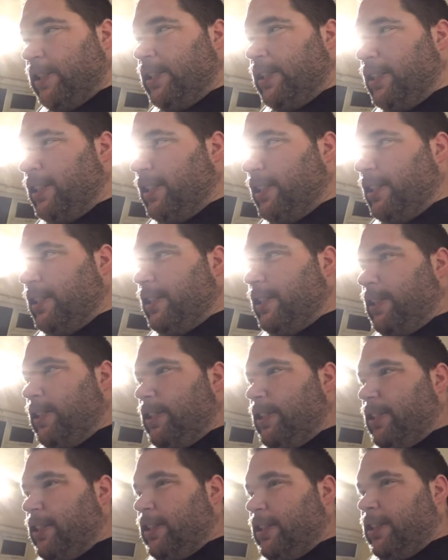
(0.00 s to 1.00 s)

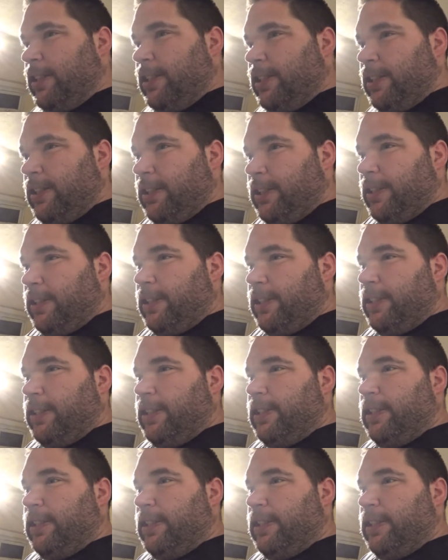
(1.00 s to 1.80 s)
Nothing is said.